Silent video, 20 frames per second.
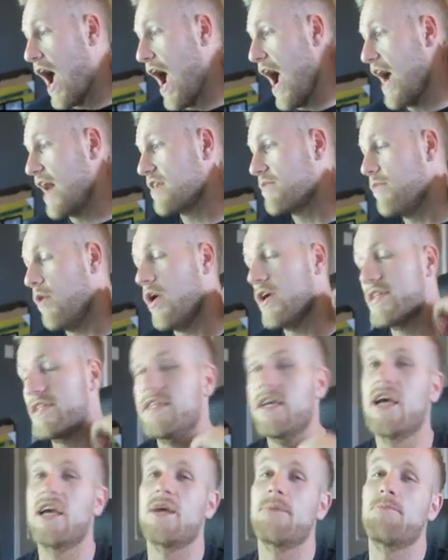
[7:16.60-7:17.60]
and my
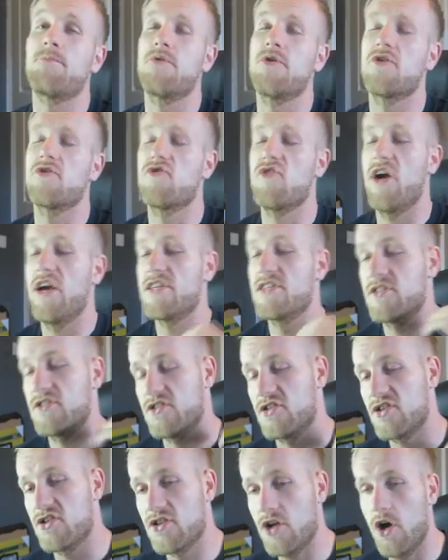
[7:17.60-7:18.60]
deck progressed
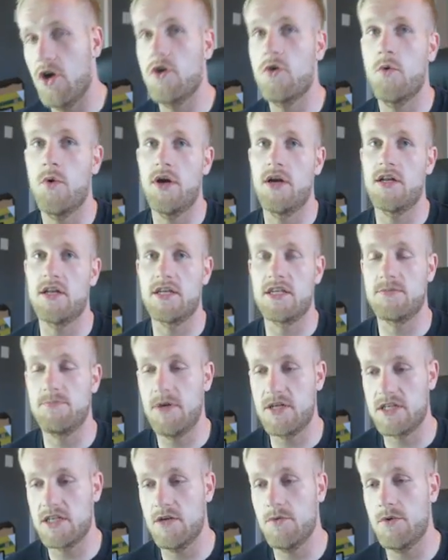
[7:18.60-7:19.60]
so quickly,
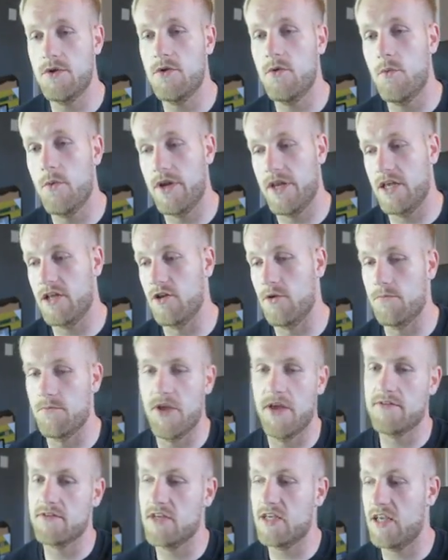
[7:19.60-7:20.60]
especially when you're winning them.
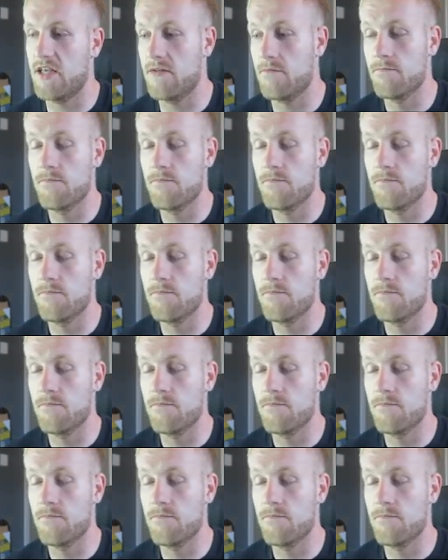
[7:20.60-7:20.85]
You have to,